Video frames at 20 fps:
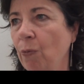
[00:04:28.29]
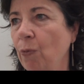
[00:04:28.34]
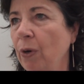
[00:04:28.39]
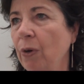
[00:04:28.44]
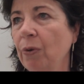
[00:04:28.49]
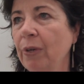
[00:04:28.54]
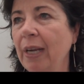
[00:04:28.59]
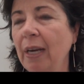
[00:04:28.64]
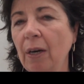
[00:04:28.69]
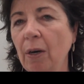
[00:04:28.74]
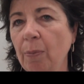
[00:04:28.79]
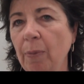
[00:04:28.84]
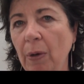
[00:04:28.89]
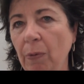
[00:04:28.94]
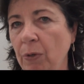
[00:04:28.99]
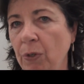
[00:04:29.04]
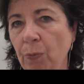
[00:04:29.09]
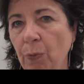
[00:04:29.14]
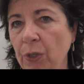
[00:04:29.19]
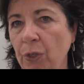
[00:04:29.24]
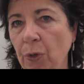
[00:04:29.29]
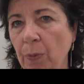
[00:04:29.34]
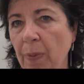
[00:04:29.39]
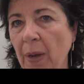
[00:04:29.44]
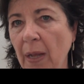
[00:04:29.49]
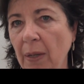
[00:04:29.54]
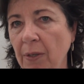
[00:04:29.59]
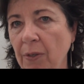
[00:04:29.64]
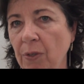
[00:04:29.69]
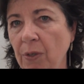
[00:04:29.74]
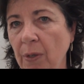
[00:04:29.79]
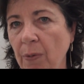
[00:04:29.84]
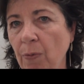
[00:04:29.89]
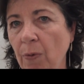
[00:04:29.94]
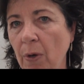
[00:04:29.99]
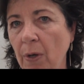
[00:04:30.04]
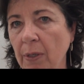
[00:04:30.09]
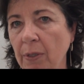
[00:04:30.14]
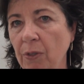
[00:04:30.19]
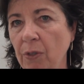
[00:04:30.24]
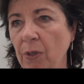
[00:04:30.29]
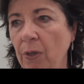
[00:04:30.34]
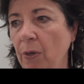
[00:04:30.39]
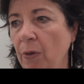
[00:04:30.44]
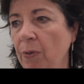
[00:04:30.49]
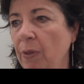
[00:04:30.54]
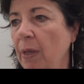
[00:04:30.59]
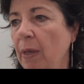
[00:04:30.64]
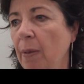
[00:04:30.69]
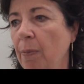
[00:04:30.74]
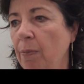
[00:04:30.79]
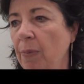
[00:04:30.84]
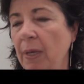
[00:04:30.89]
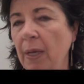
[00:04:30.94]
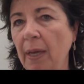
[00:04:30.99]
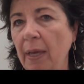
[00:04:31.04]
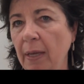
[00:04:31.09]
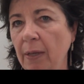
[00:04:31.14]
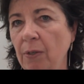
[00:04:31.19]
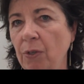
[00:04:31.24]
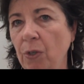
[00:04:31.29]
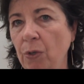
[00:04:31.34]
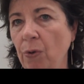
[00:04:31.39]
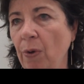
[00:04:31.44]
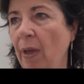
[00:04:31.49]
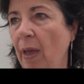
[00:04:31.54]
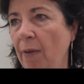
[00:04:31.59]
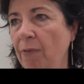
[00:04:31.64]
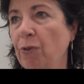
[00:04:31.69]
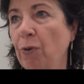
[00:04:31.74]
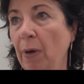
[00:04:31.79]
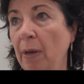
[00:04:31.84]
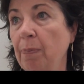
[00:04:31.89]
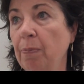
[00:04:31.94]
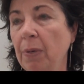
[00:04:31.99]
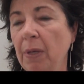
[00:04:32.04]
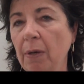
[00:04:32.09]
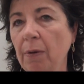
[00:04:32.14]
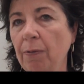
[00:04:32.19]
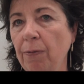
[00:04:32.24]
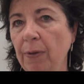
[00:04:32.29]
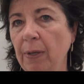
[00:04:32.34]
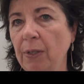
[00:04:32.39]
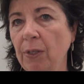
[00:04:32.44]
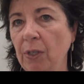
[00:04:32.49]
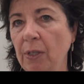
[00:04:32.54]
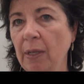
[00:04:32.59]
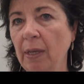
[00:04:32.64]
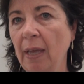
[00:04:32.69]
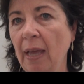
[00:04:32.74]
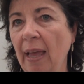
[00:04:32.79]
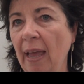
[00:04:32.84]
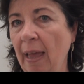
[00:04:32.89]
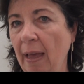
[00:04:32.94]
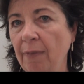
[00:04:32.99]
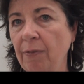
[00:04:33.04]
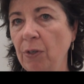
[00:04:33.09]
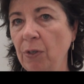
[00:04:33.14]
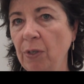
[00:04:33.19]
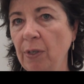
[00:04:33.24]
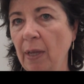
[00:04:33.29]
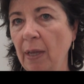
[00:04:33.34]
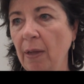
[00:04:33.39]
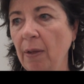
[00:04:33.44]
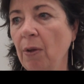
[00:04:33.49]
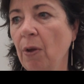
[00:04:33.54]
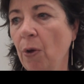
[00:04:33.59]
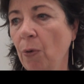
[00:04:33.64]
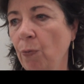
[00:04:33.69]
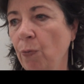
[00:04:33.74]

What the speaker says: we don't care about what your policy wonks, you know, the MBAs who have great benefits have to say.